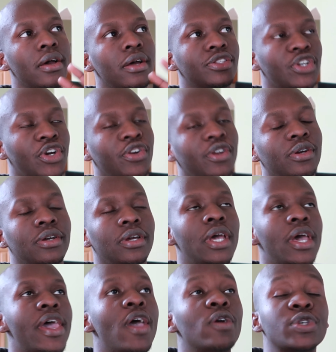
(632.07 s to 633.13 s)
Turner.
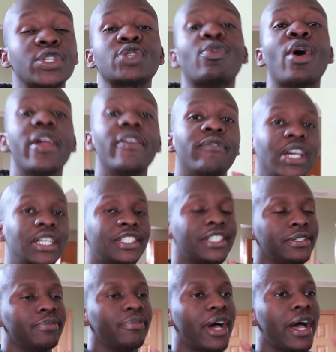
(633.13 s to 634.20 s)
It was a smart
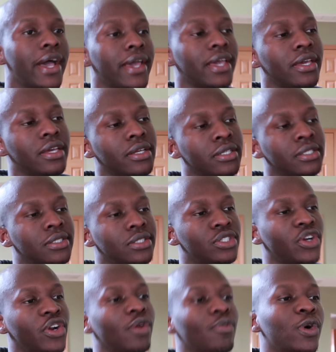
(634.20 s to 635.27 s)
invention by
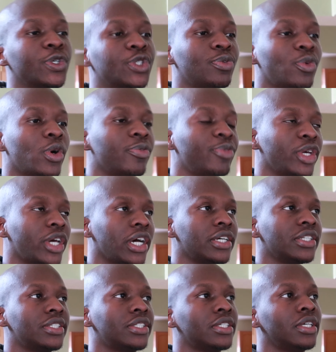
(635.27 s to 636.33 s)
Turner Motorsport,
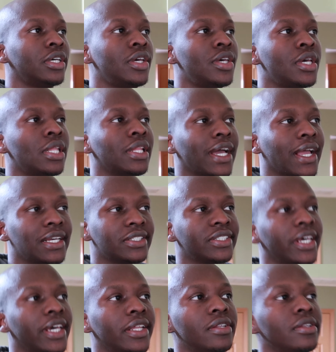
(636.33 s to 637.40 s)
because like I
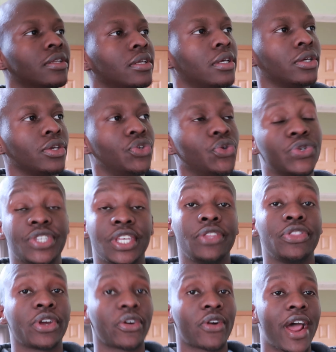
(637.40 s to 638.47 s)
said, you've
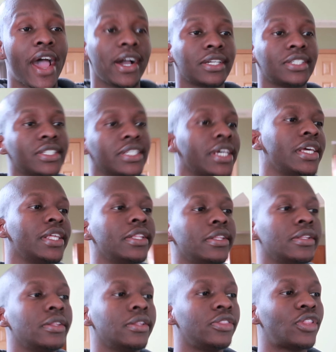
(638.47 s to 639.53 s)
seen the cracks
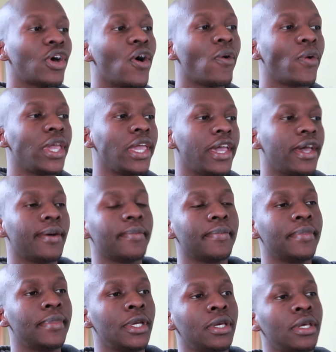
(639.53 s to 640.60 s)
in the
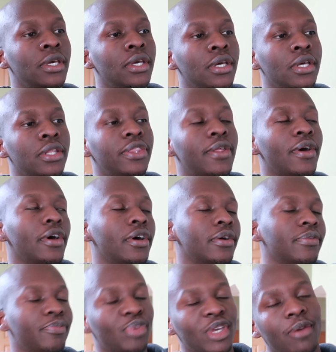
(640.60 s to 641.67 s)
OEM,
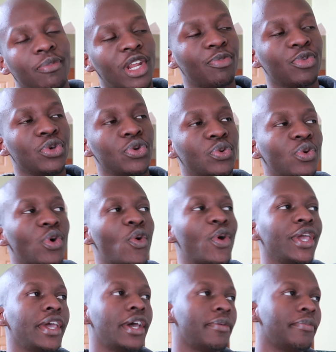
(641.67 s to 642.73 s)
the BMW
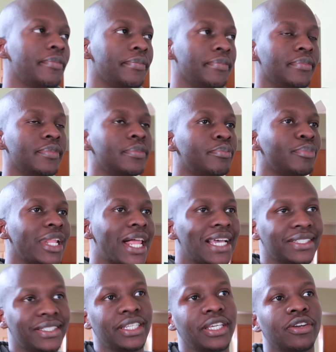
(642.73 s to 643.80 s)
OEM
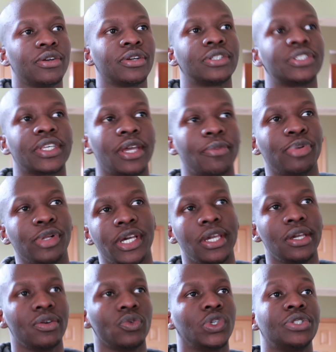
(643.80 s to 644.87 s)
plastic skid
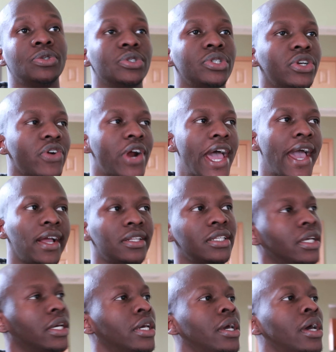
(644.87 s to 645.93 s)
plate, which was
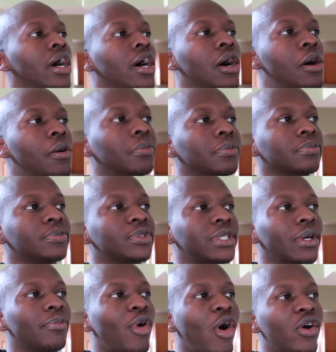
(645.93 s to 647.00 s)
cracked.
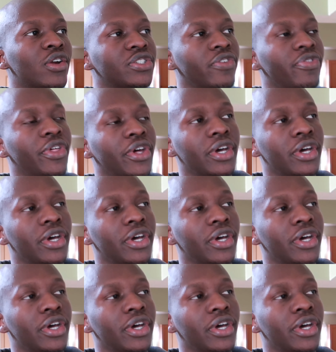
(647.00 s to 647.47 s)
Some parts of